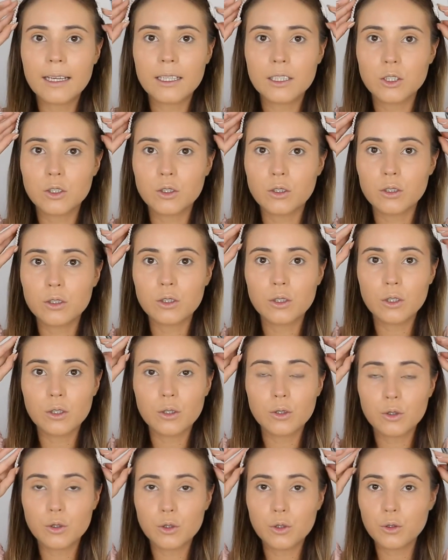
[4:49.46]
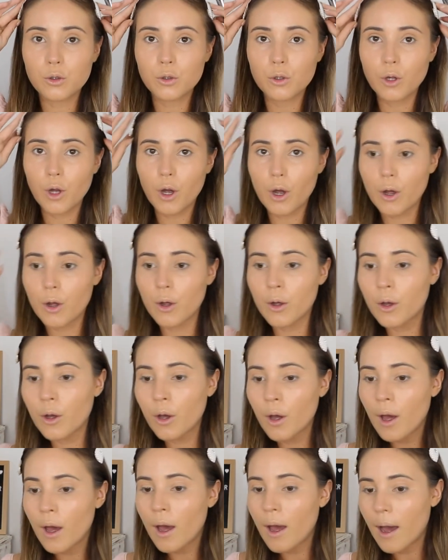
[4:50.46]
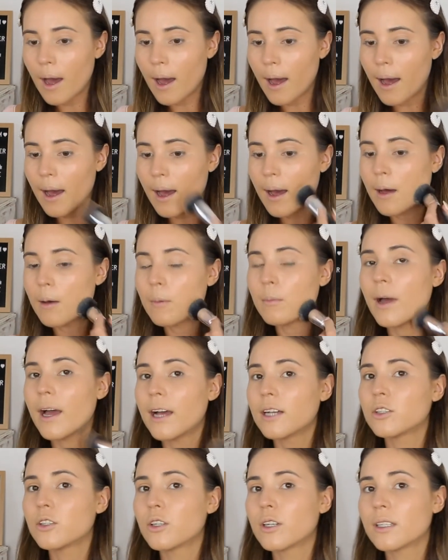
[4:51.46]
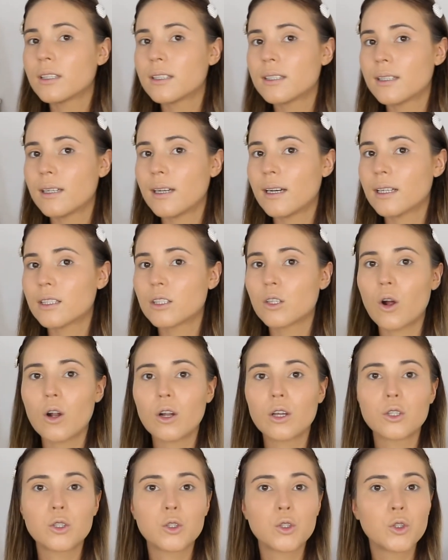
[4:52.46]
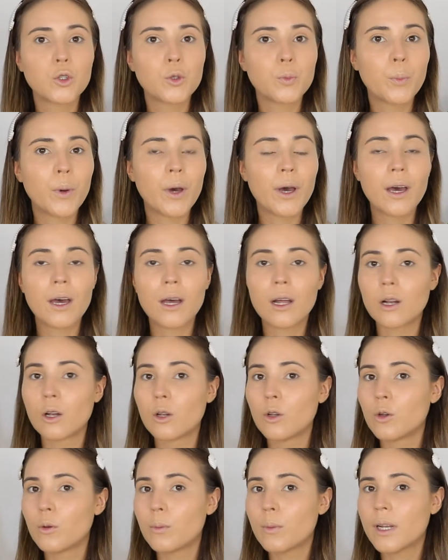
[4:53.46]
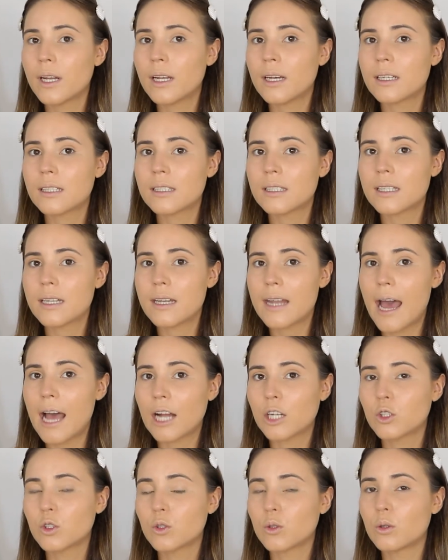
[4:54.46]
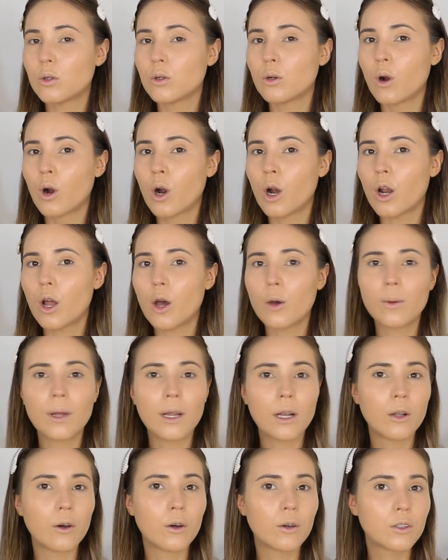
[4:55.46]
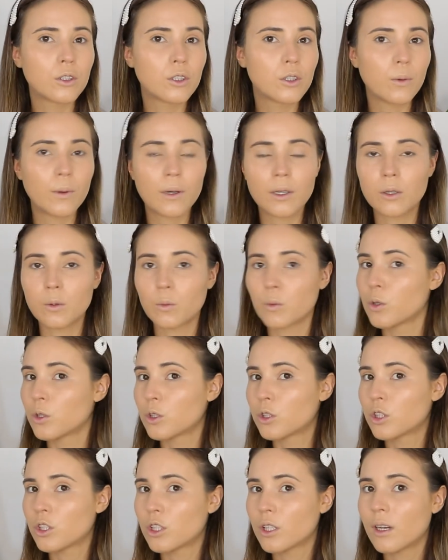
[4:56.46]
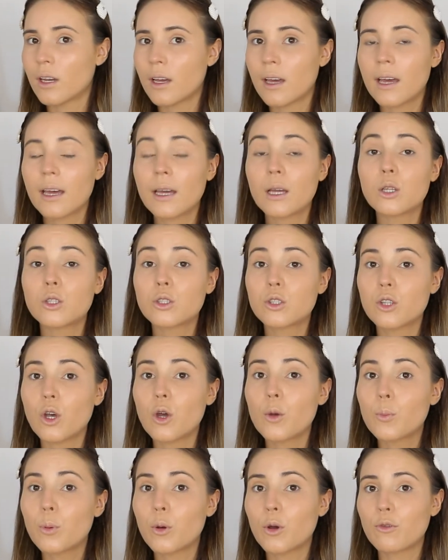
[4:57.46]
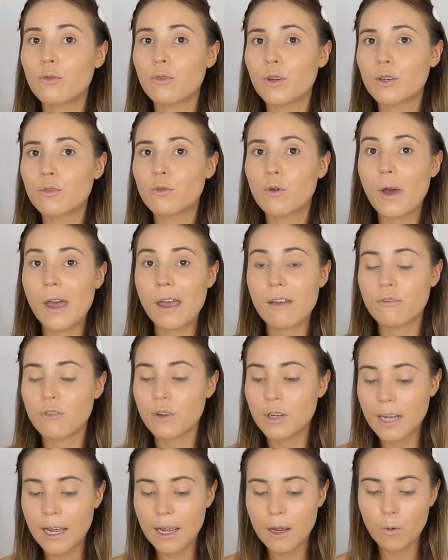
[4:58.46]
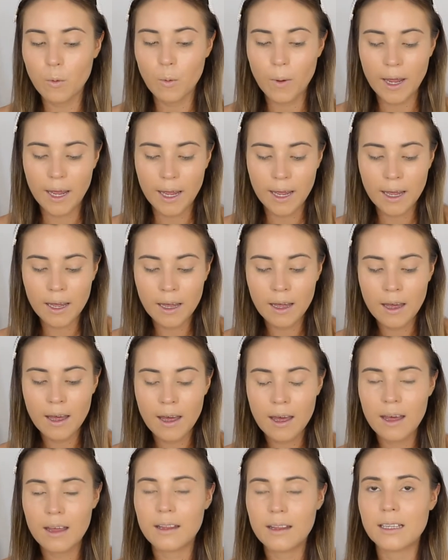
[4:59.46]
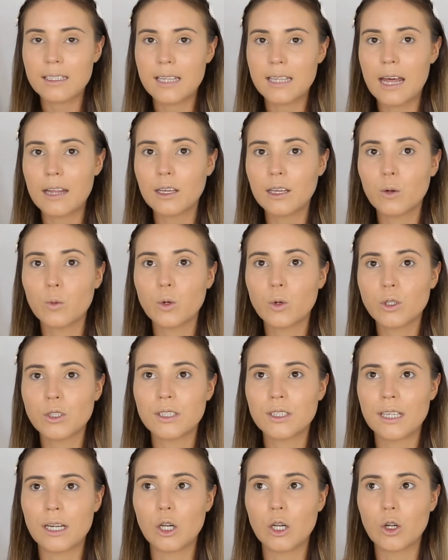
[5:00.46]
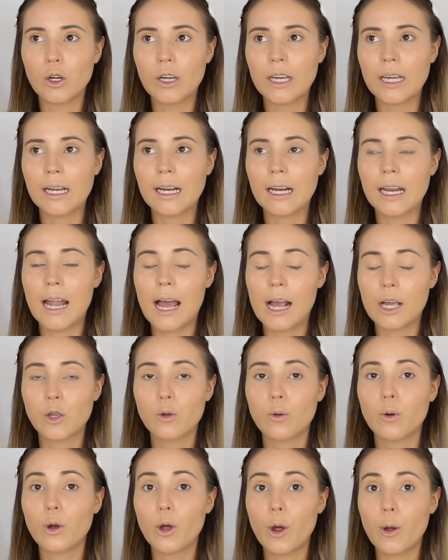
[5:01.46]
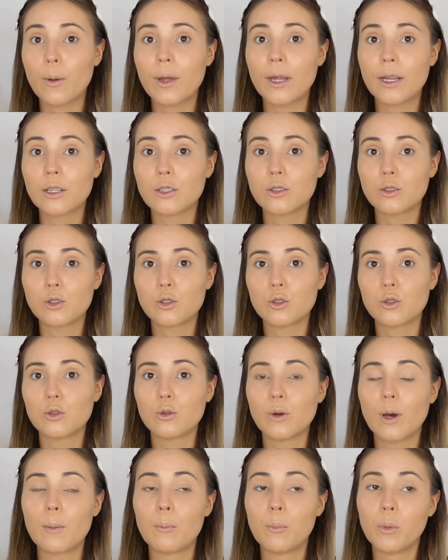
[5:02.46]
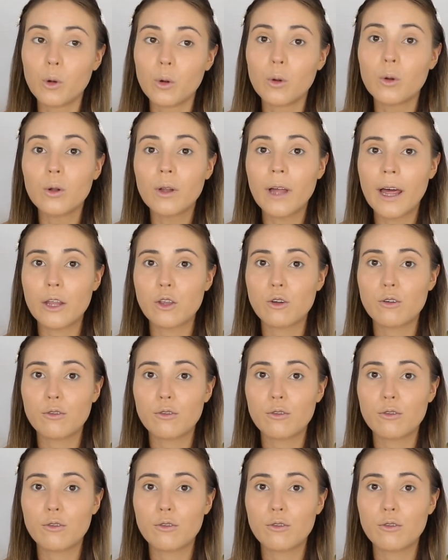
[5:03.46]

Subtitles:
is good to go. As you can see, it's got a super luminous, natural, glowy look to it, which is so perfect for everyday wear. There's nothing worse than looking like you're going to a ball and your